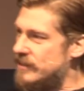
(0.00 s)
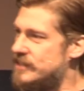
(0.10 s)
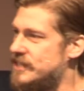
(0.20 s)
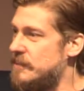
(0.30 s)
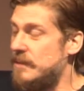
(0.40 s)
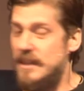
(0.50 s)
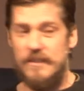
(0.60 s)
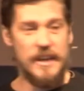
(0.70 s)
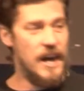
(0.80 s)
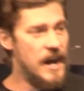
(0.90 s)
still believe in
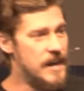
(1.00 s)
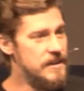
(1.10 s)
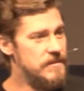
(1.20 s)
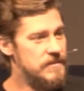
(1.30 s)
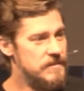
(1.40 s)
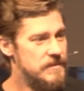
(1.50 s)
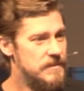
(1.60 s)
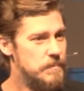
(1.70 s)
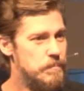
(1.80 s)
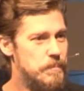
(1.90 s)
God,
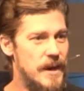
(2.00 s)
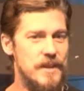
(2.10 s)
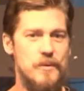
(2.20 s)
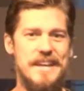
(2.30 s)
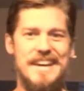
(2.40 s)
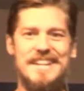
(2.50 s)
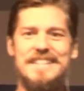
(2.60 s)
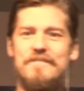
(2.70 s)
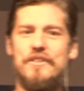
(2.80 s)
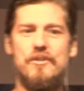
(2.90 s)
but we can't
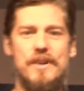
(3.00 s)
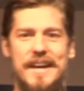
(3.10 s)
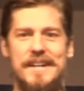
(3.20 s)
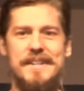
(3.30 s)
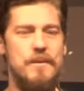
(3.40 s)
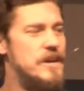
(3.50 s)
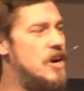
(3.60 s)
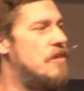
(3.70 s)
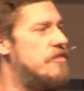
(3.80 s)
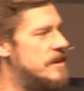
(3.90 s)
take for granted that we
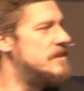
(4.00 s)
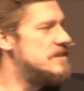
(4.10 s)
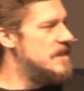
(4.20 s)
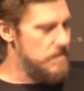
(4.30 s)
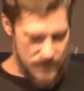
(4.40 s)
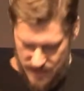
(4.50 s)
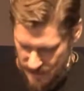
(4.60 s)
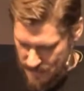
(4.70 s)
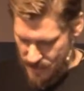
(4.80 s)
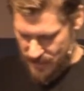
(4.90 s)
all think the same thing
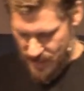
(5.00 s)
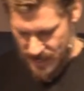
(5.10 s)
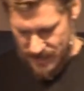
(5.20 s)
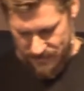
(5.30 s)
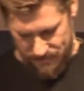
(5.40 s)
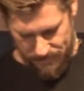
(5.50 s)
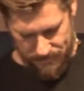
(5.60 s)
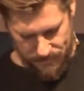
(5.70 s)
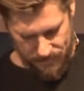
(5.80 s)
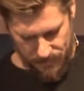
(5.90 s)
about God.
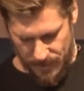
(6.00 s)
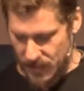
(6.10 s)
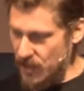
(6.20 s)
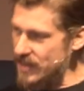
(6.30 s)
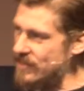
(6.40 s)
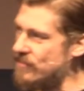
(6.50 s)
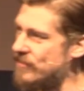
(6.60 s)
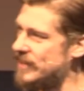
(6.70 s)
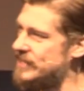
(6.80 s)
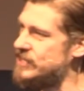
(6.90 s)
You know, I'll never
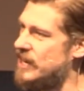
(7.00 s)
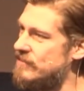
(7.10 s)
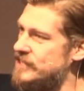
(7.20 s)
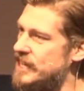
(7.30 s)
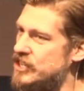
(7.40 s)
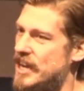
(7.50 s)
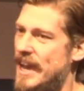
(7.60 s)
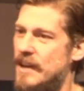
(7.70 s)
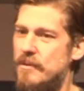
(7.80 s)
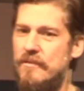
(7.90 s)
forget this conversation I
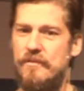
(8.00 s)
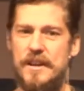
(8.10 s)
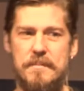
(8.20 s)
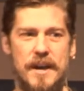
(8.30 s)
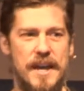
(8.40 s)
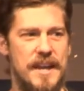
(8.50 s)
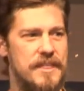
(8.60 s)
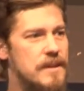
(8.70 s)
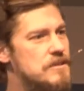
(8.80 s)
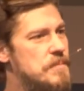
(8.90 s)
had with a friend of mine. I
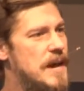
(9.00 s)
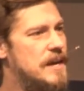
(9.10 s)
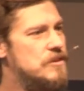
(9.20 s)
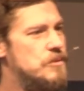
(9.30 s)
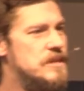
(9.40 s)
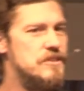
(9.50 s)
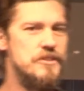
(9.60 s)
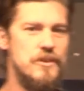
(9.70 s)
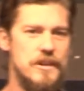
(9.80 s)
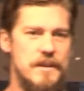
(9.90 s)
think I was back 20 years
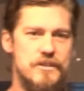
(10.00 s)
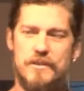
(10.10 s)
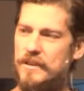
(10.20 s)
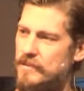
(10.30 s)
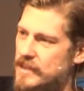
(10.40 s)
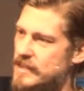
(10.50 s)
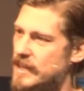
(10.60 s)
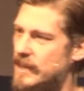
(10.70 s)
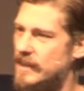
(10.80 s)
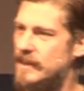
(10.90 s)
old. I was going through this
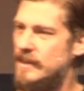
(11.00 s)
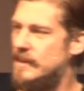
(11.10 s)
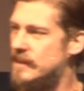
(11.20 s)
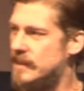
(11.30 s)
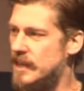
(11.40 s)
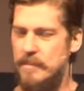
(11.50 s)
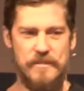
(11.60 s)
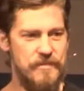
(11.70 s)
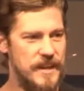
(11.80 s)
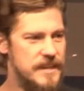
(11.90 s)
like hippie
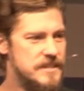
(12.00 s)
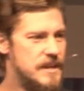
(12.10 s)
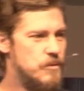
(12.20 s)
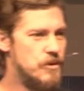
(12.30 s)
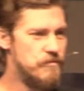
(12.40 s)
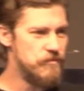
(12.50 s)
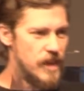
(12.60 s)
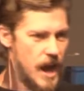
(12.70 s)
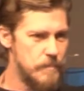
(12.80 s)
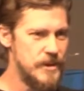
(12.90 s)
phase. I wore
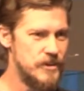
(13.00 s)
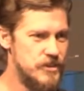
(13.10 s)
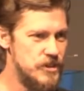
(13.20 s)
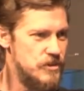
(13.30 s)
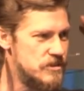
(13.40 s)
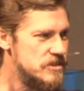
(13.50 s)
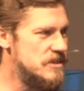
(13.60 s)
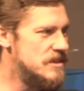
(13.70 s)
floppier toques